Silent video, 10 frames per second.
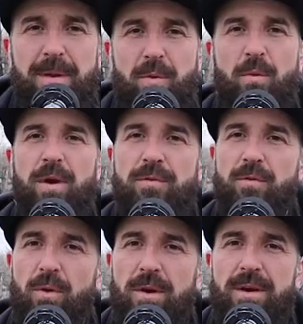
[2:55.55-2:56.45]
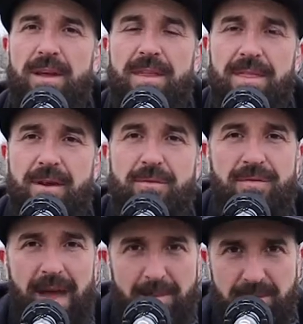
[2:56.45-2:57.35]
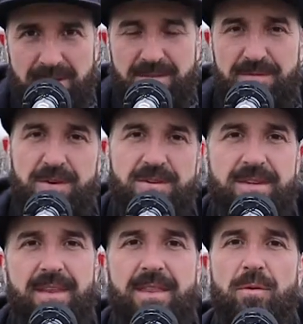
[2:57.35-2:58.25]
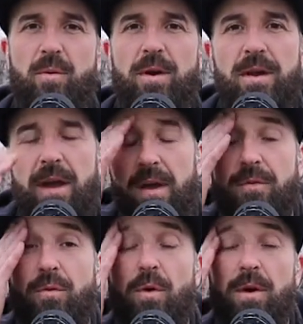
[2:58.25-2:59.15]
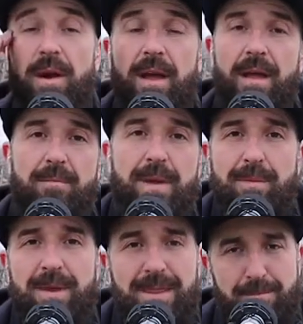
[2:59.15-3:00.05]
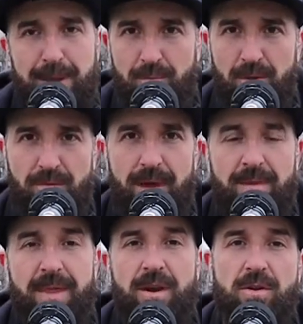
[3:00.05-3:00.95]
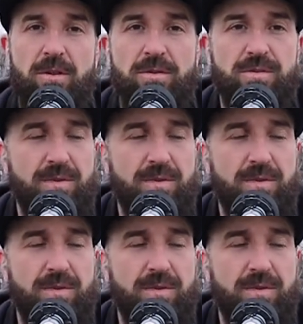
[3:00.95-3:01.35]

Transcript: People work for their families first, and then they work for maybe the people around them that are close